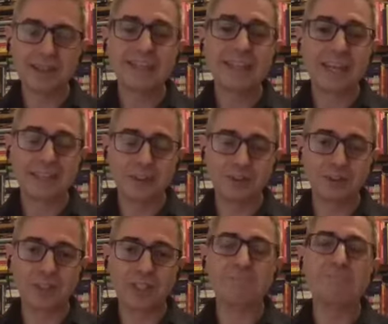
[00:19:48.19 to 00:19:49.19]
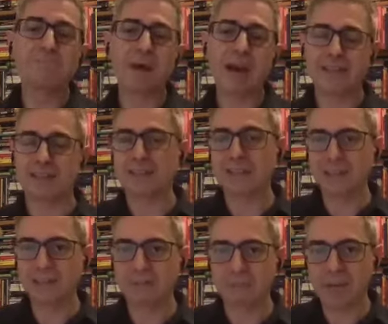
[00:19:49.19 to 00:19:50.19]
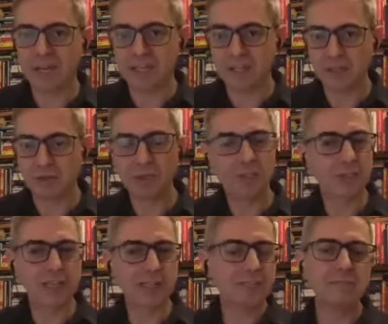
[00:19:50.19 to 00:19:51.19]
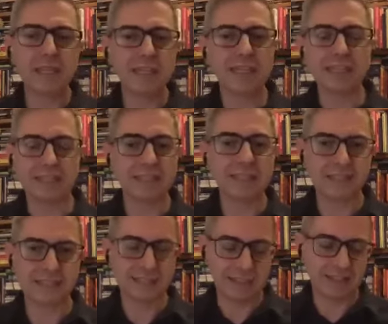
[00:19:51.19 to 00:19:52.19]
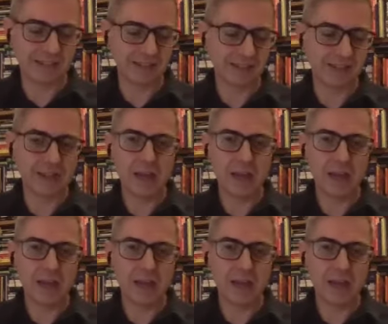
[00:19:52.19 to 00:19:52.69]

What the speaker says: technologies embedded in the page, which doesn't mean necessarily